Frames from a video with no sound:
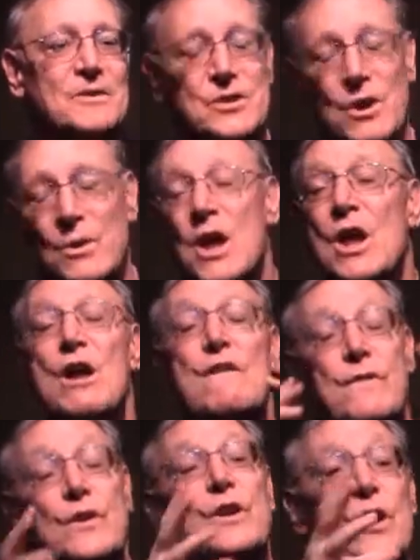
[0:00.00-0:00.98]
So
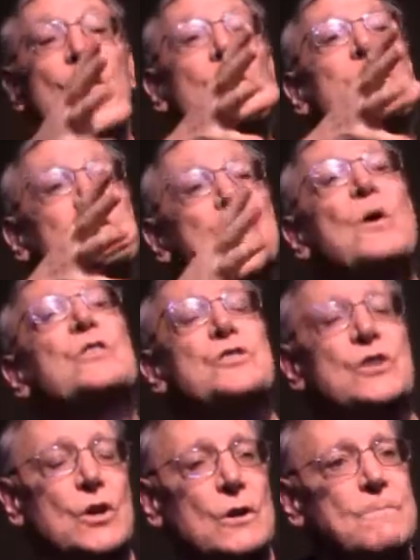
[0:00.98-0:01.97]
for you, it's
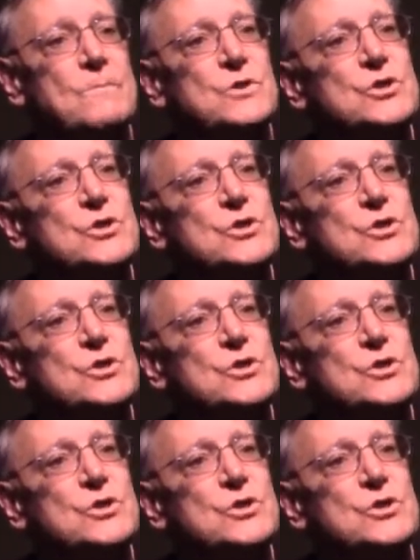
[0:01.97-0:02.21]
personal.